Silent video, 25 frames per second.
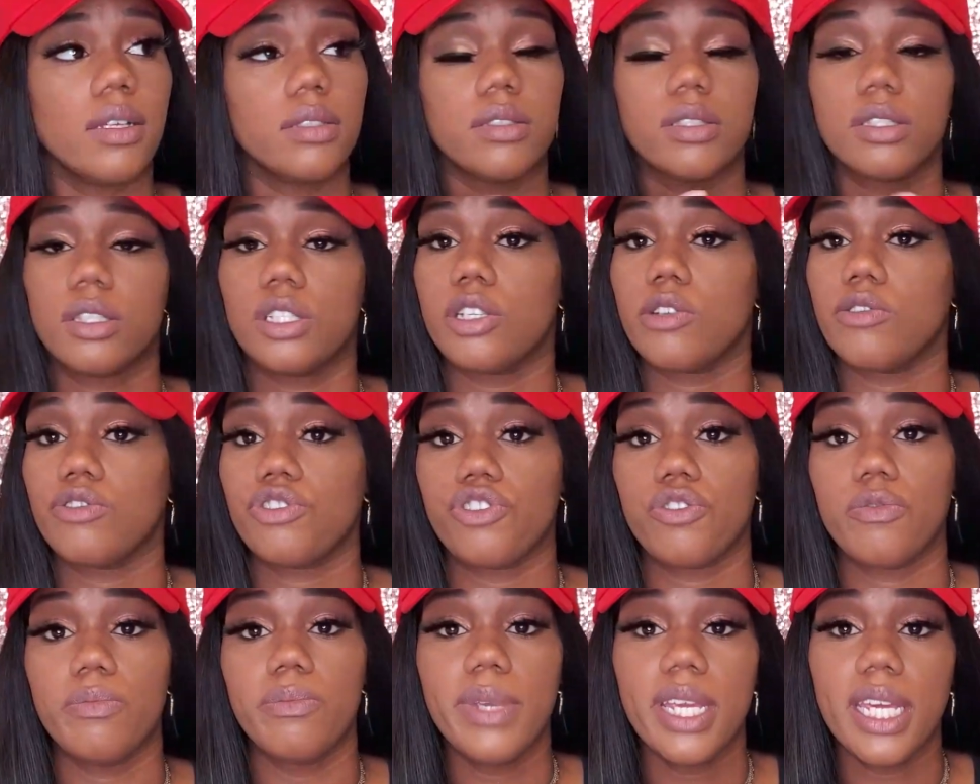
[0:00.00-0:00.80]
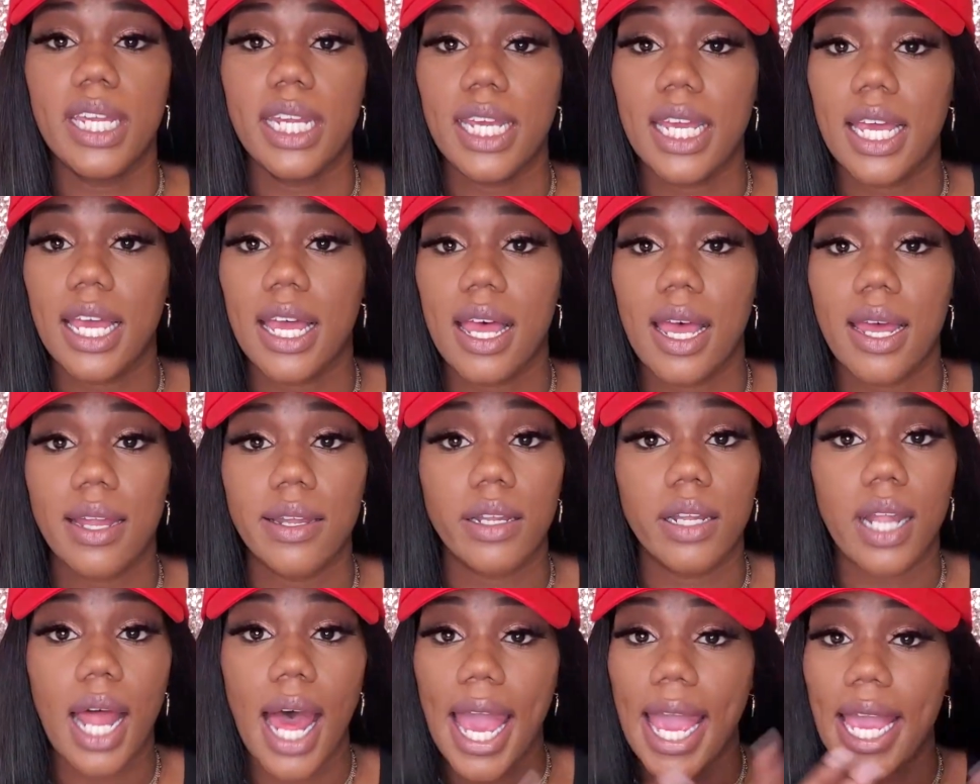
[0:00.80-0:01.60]
social media
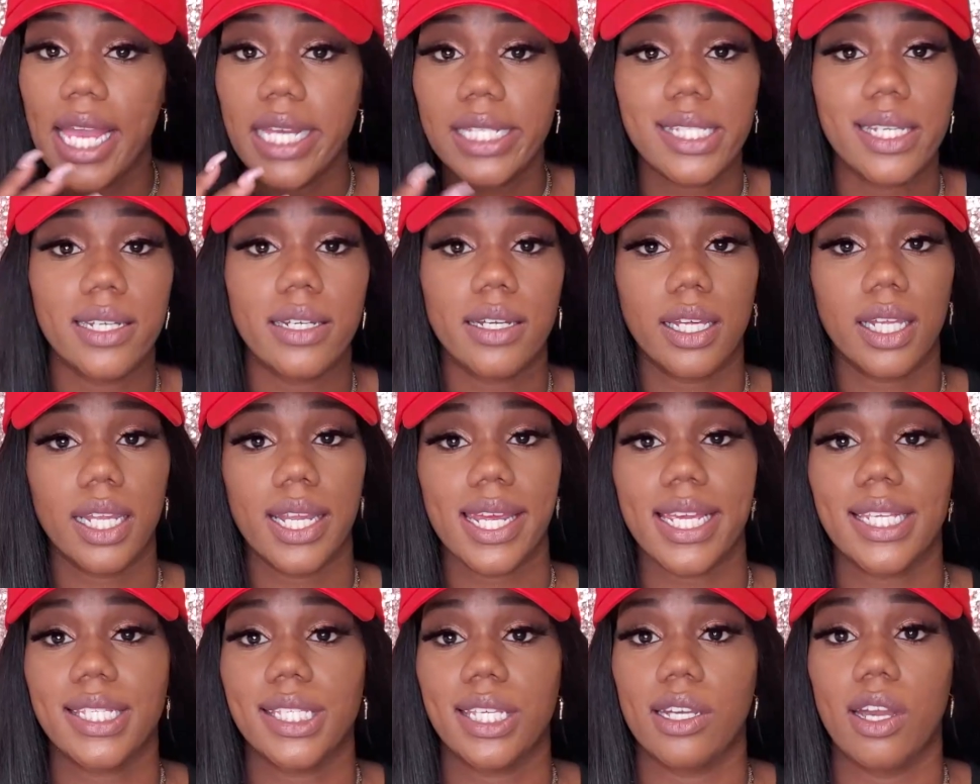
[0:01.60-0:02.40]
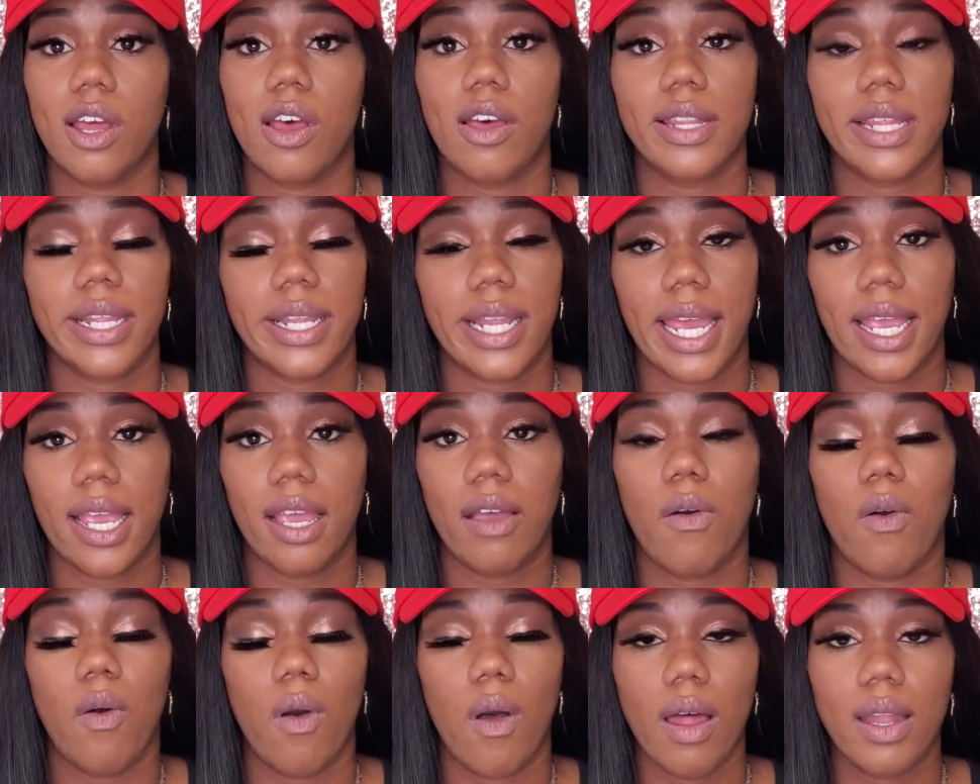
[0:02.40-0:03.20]
likes and clicks and all that, like
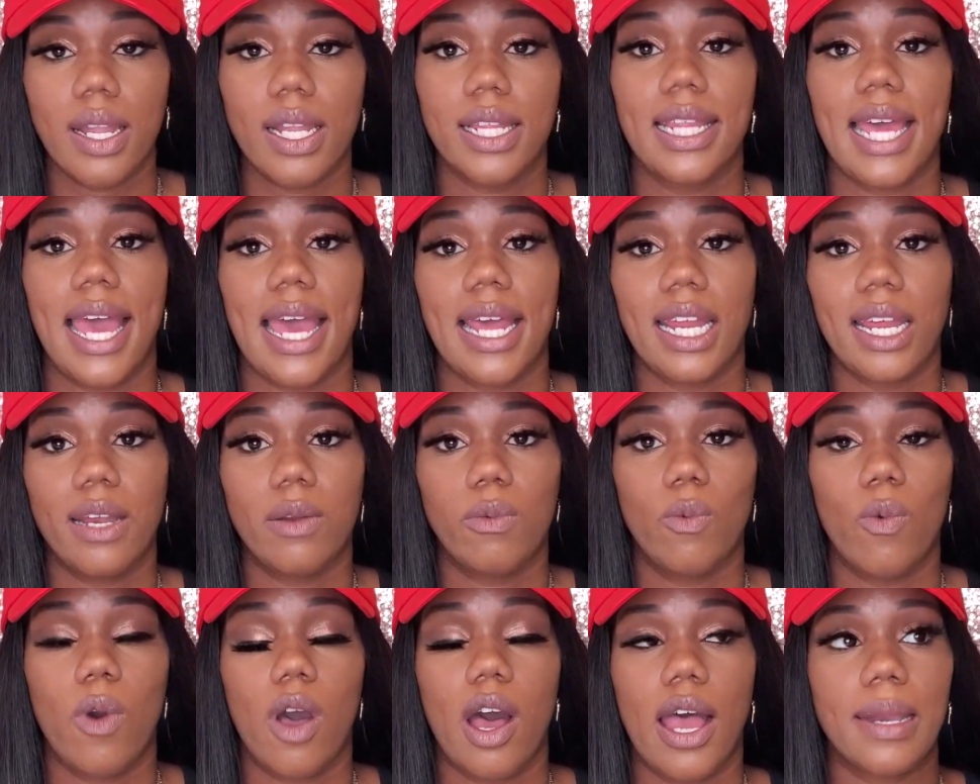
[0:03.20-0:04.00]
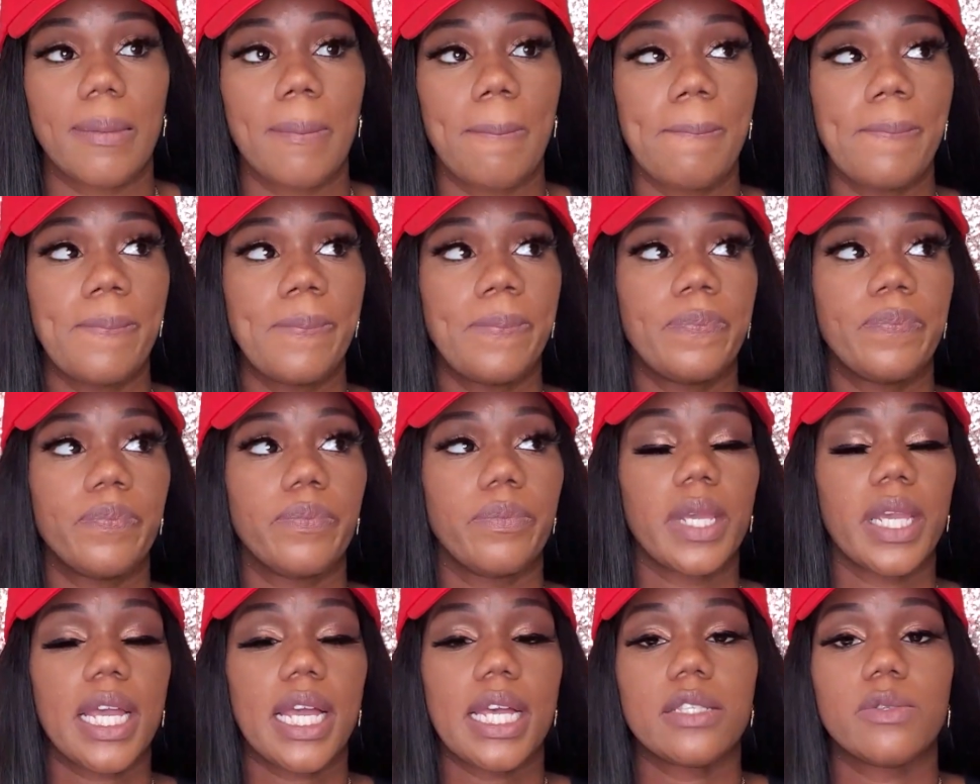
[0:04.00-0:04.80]
all of that in one,
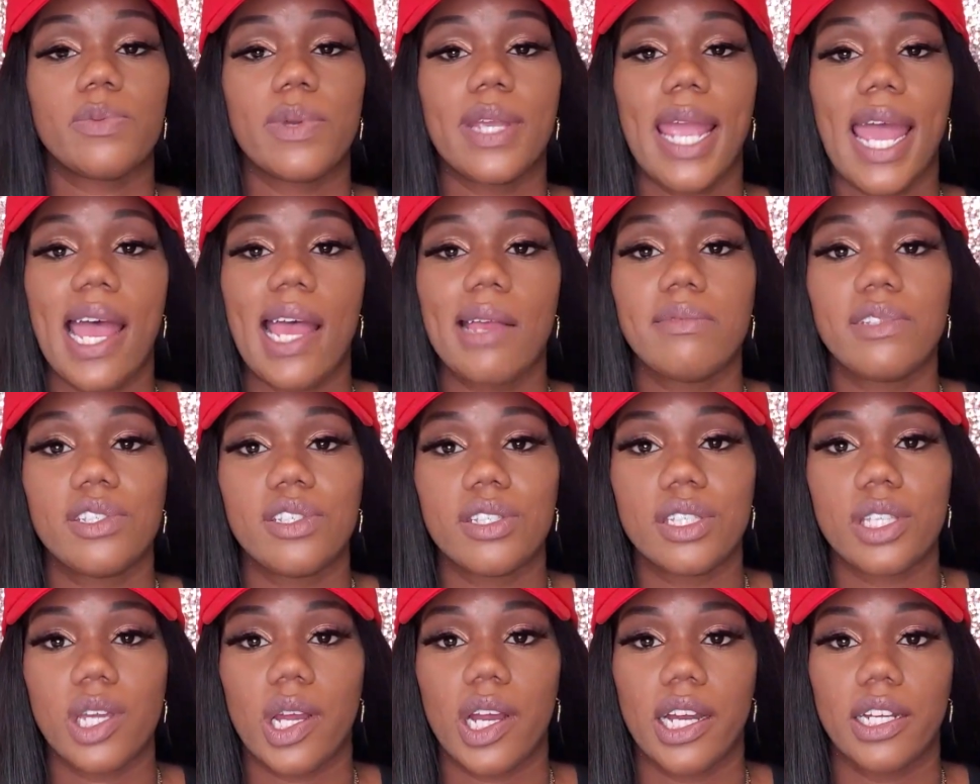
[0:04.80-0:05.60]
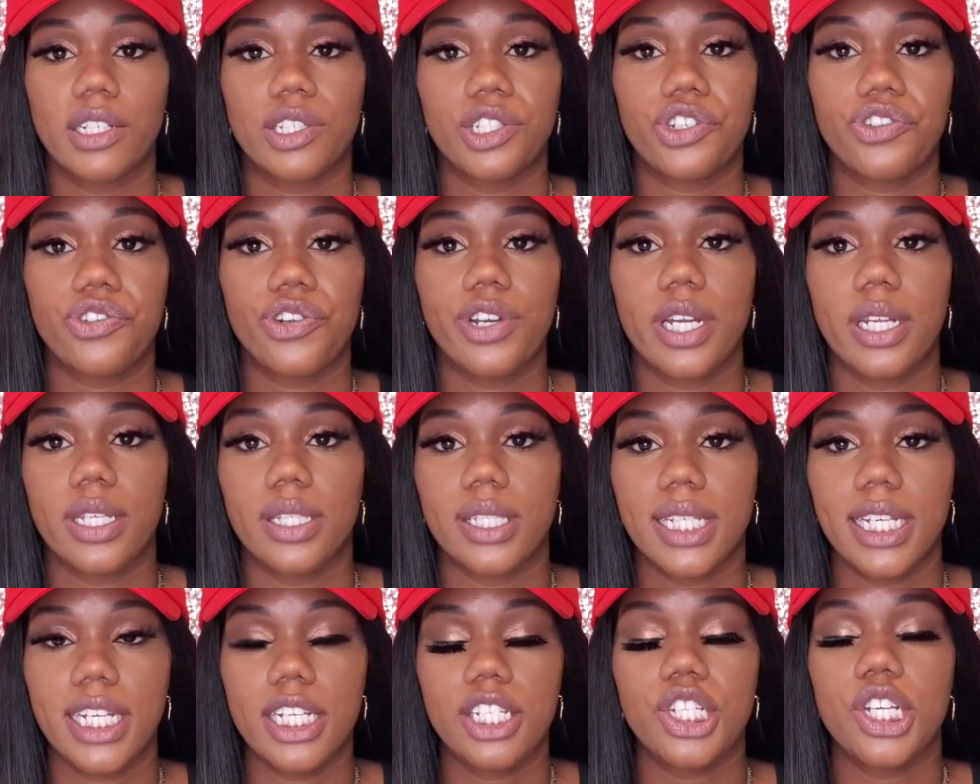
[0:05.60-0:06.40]
because we have to start
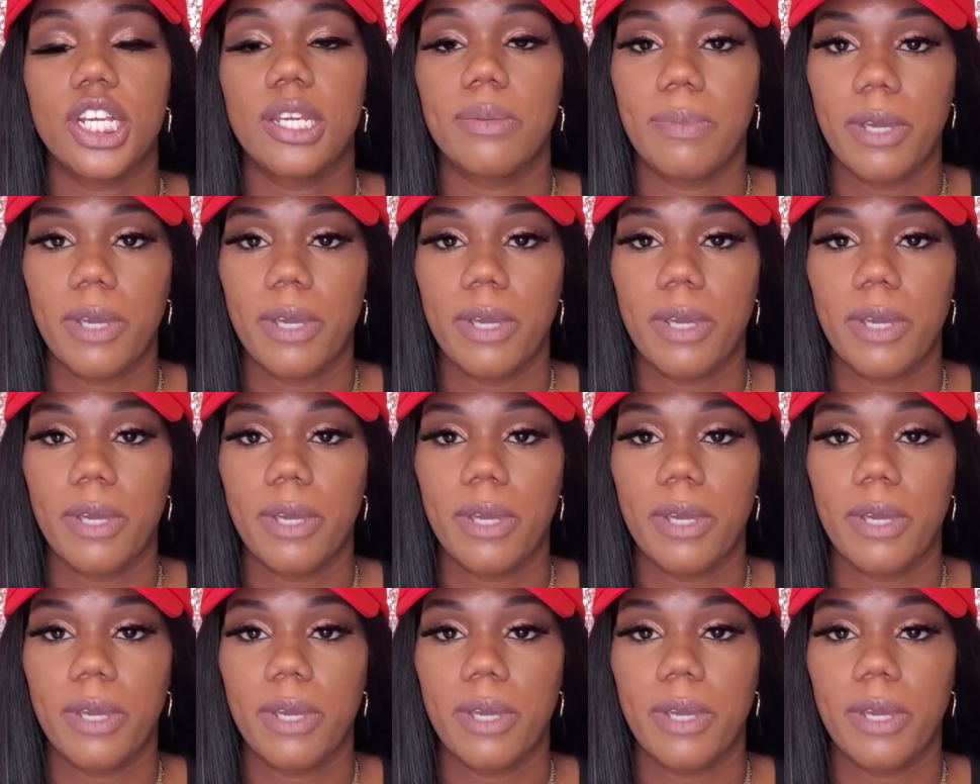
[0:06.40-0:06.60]
teaching